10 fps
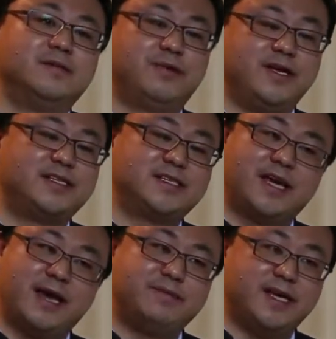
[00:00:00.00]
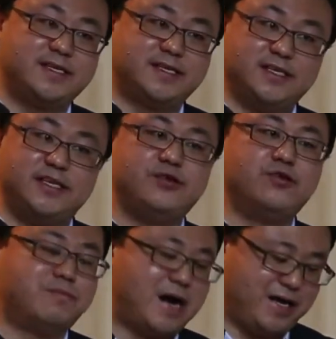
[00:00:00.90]
Please keep this in
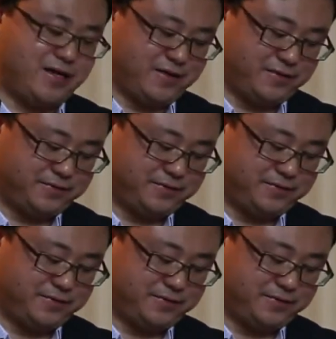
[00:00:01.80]
your mind.